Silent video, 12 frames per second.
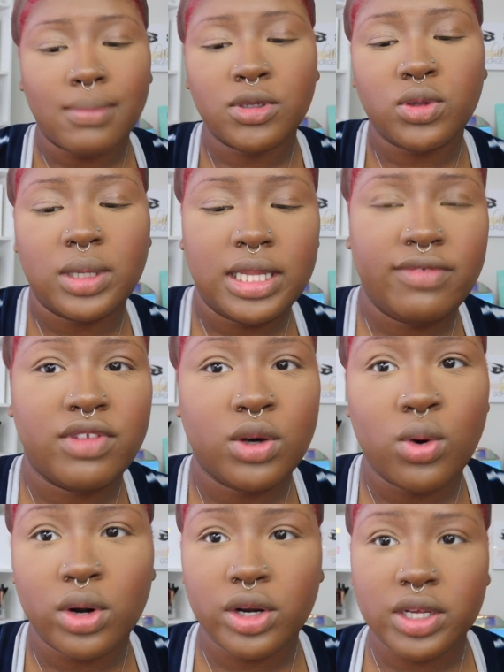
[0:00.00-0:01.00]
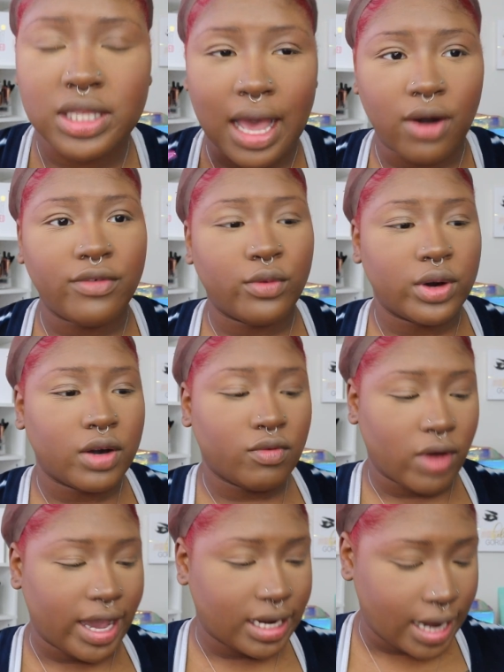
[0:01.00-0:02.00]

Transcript: I'm just gonna leave the corners out for right